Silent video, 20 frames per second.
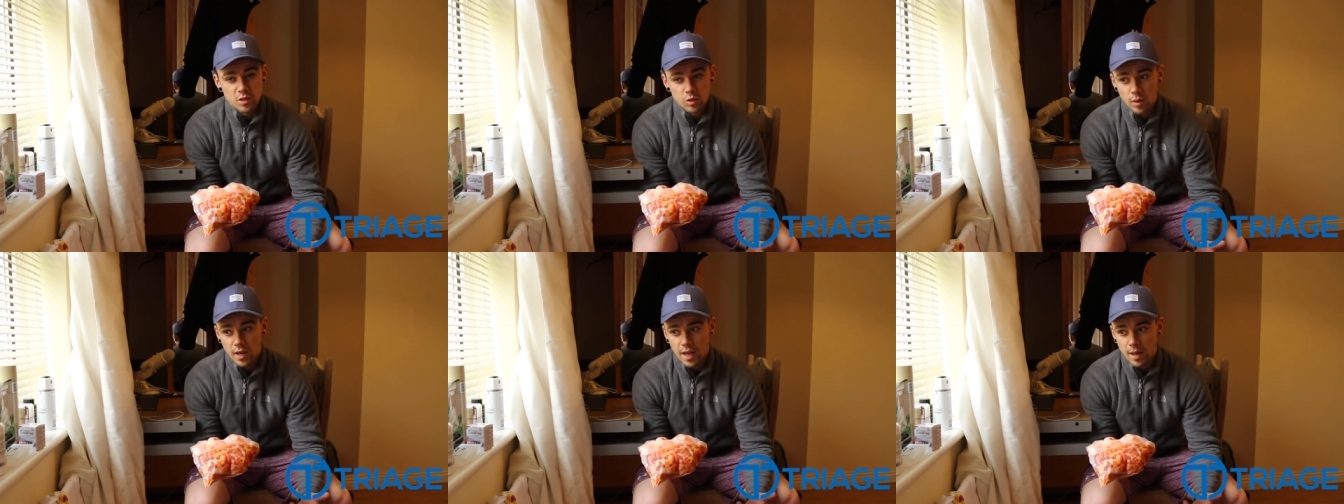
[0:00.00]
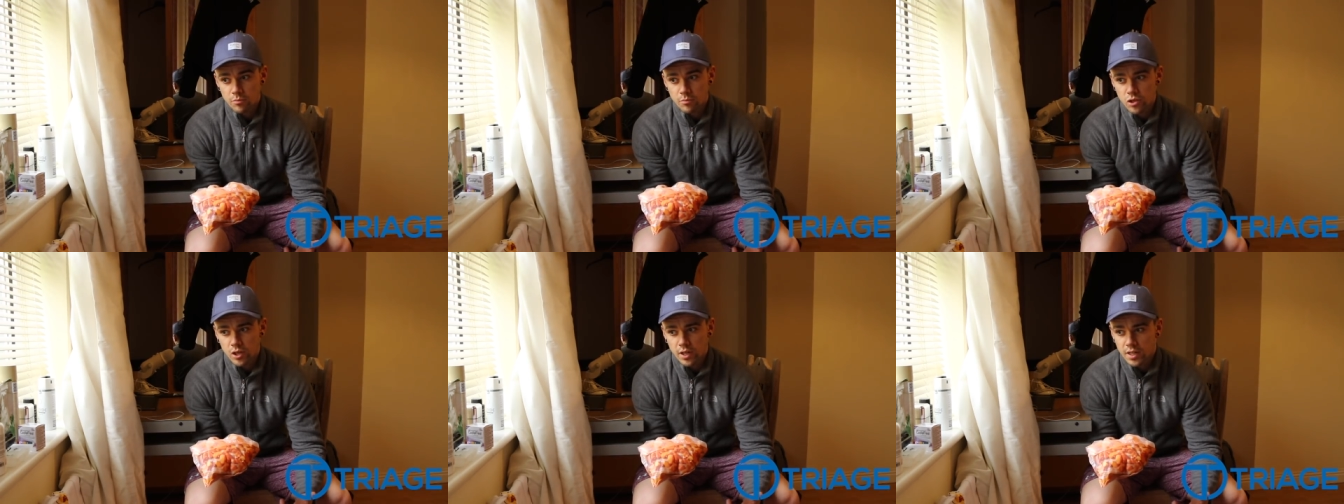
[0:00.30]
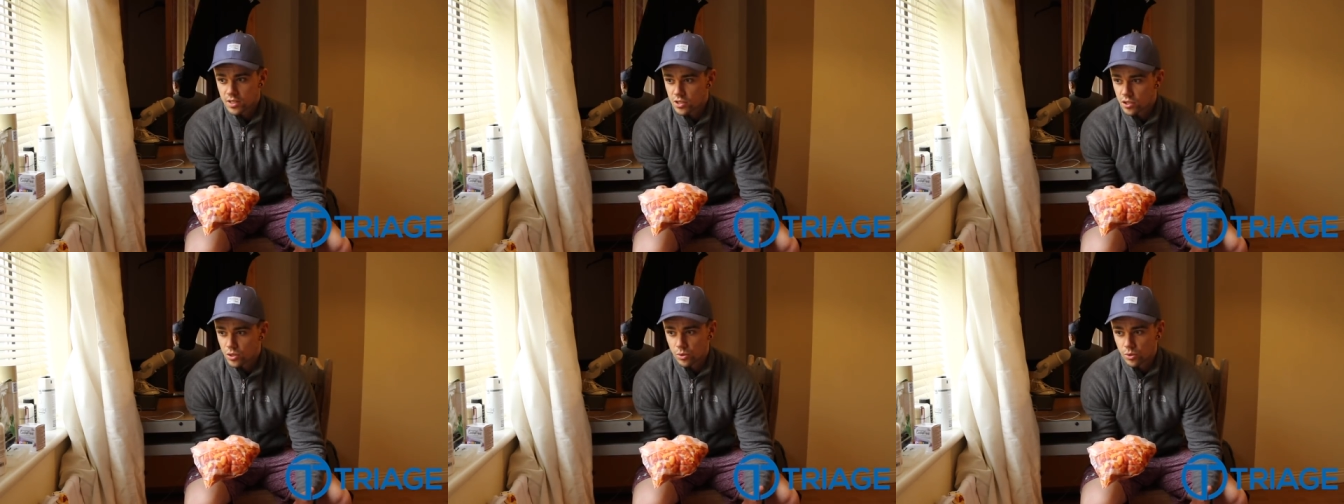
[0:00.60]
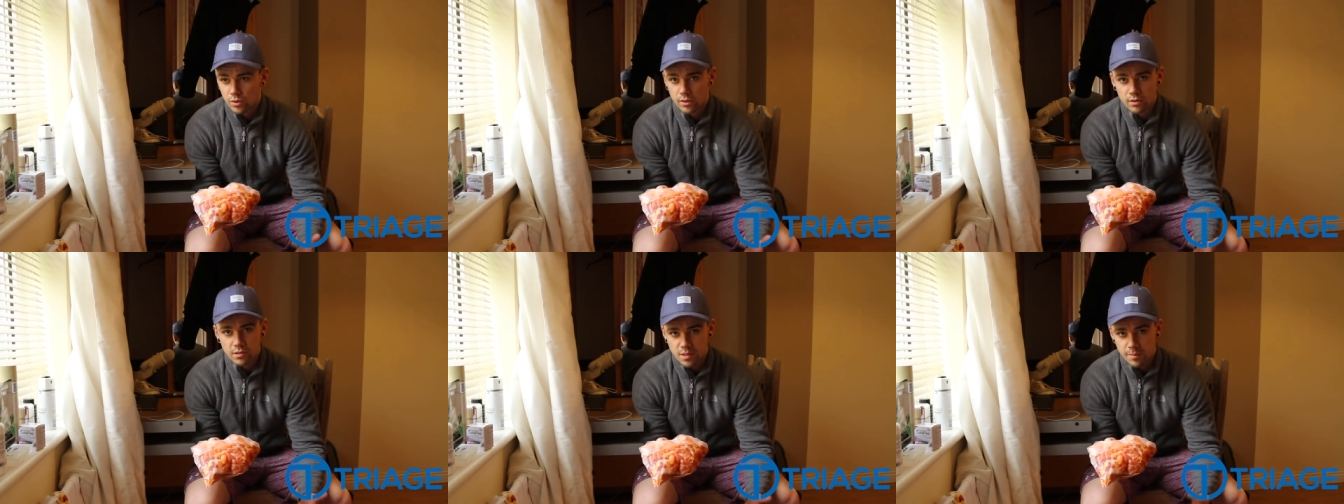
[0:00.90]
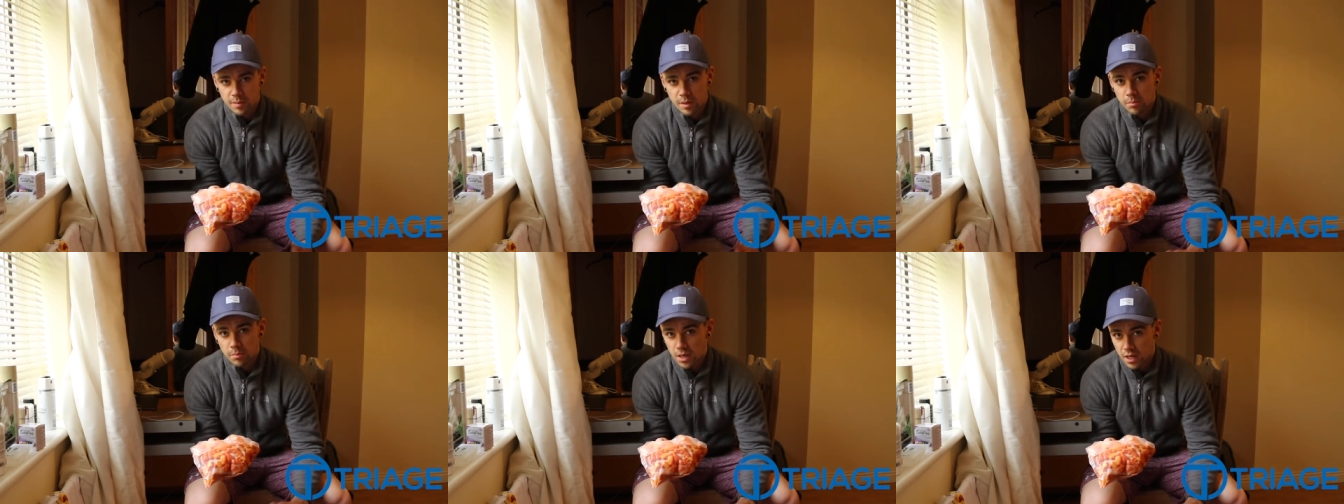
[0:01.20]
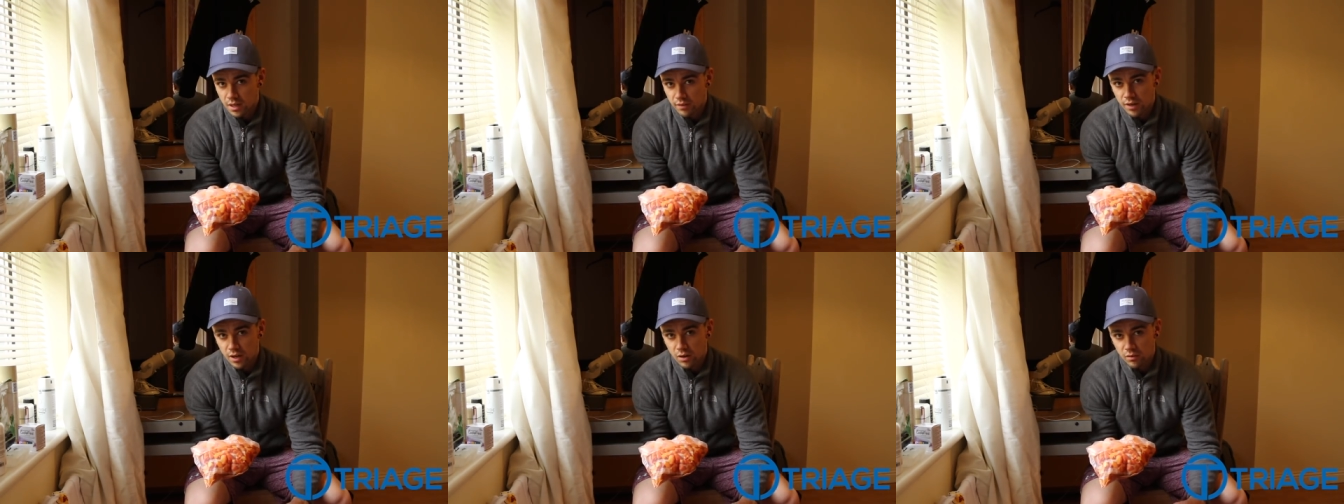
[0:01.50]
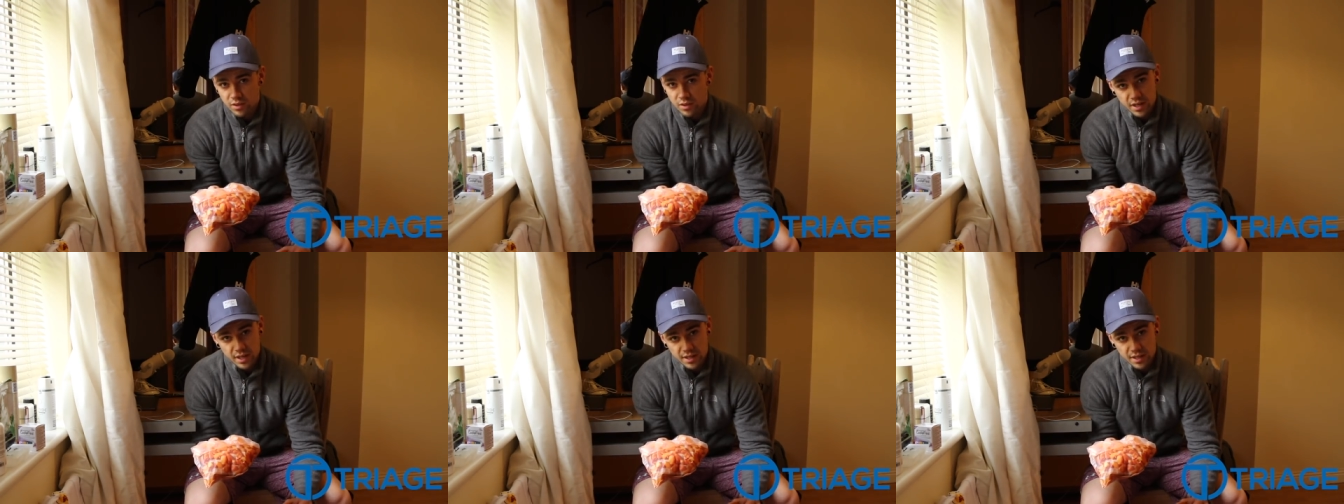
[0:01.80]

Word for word: So I am trying to lose a bit of body fat over the